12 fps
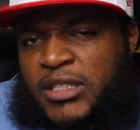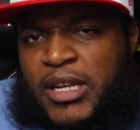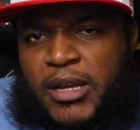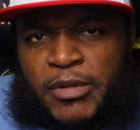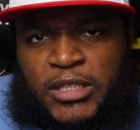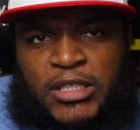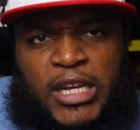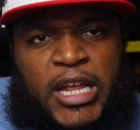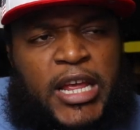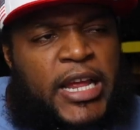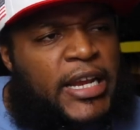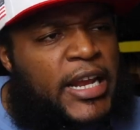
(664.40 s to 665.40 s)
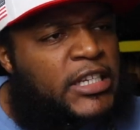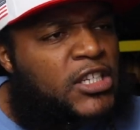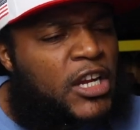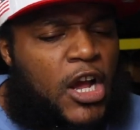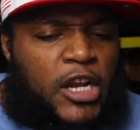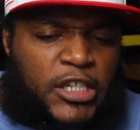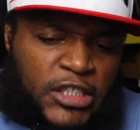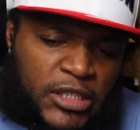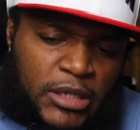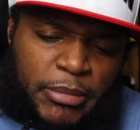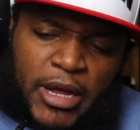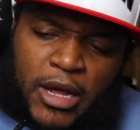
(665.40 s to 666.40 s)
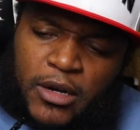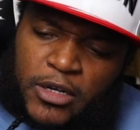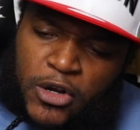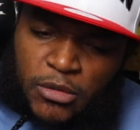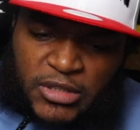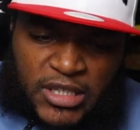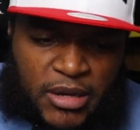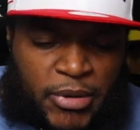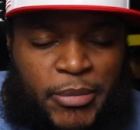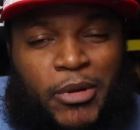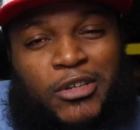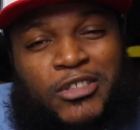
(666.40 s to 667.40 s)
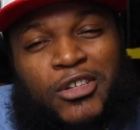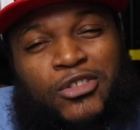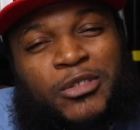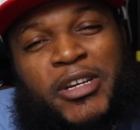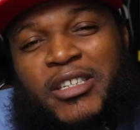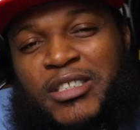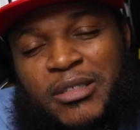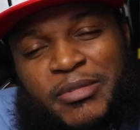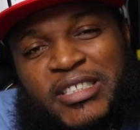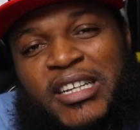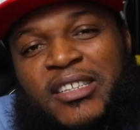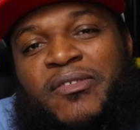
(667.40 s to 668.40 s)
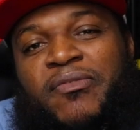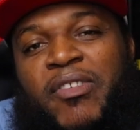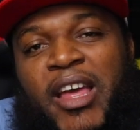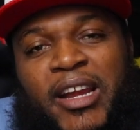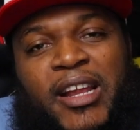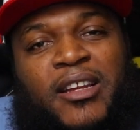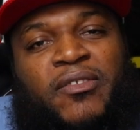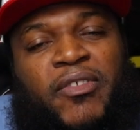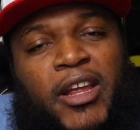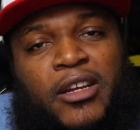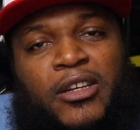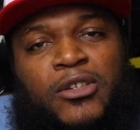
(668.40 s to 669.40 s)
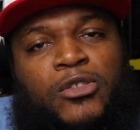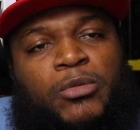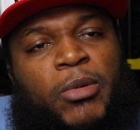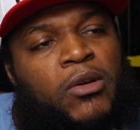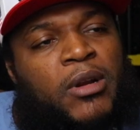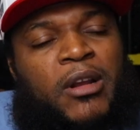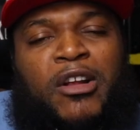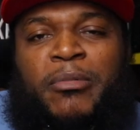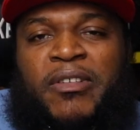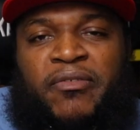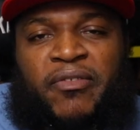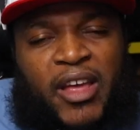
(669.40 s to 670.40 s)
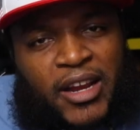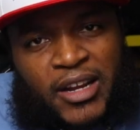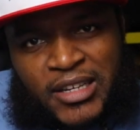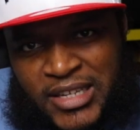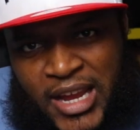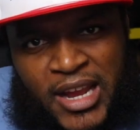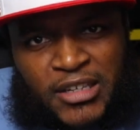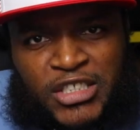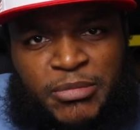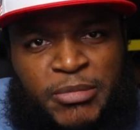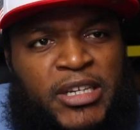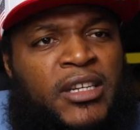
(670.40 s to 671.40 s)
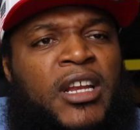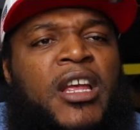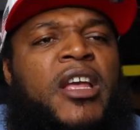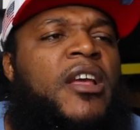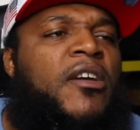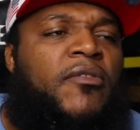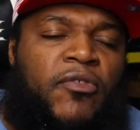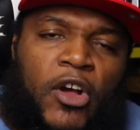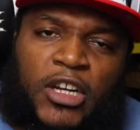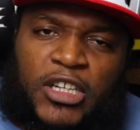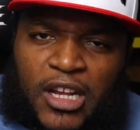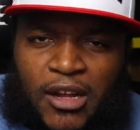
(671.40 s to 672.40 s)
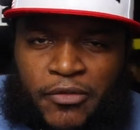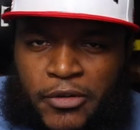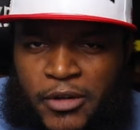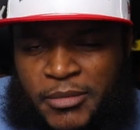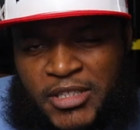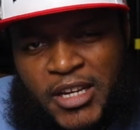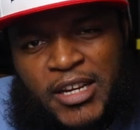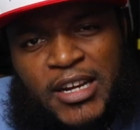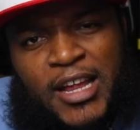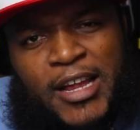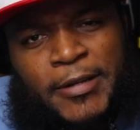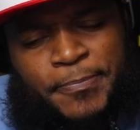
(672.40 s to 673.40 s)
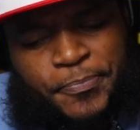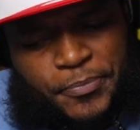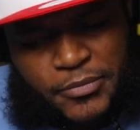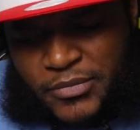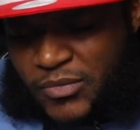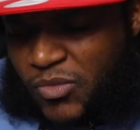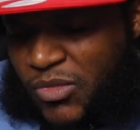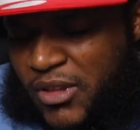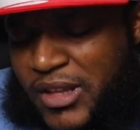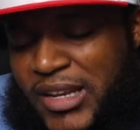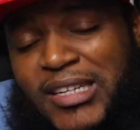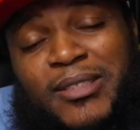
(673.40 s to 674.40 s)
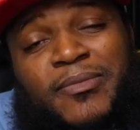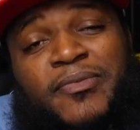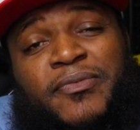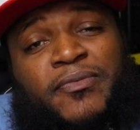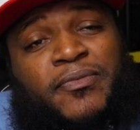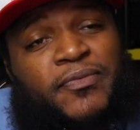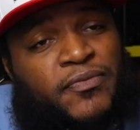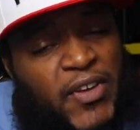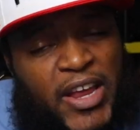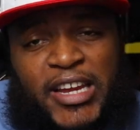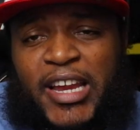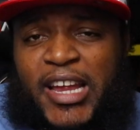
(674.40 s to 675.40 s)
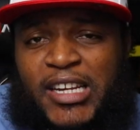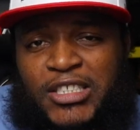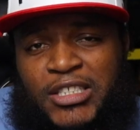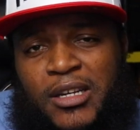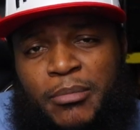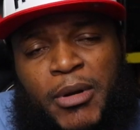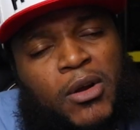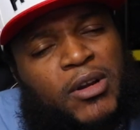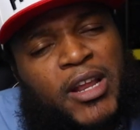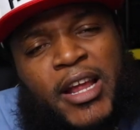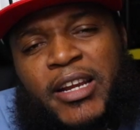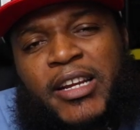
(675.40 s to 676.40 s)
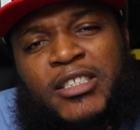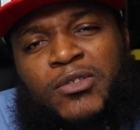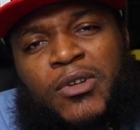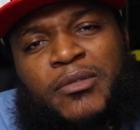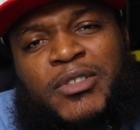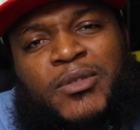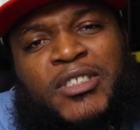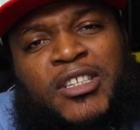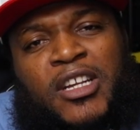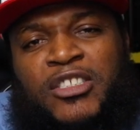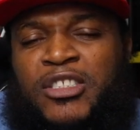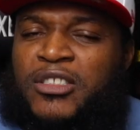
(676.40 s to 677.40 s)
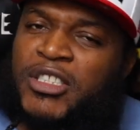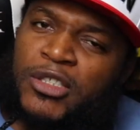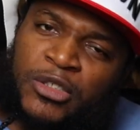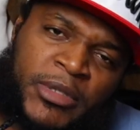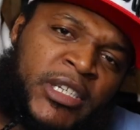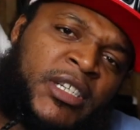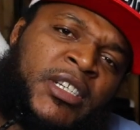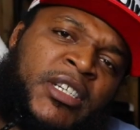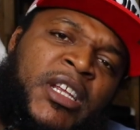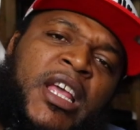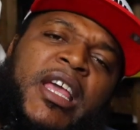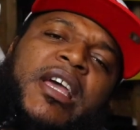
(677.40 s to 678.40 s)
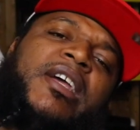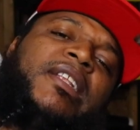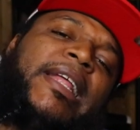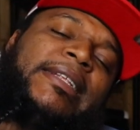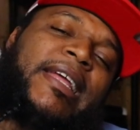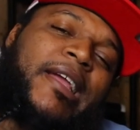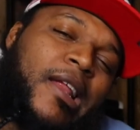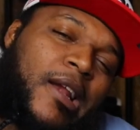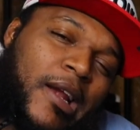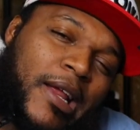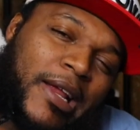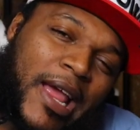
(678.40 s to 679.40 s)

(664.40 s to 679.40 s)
his name is they talk all this shit about, you know what I'm saying, people on social media shit, but that's faggot ass fake news, bro. And I don't mean faggot as gay, I just mean fucked off, you know what I'm saying? Like, that's some fake ass shit, bro. Like, niggas want, always want to talk shit on social media and think they internet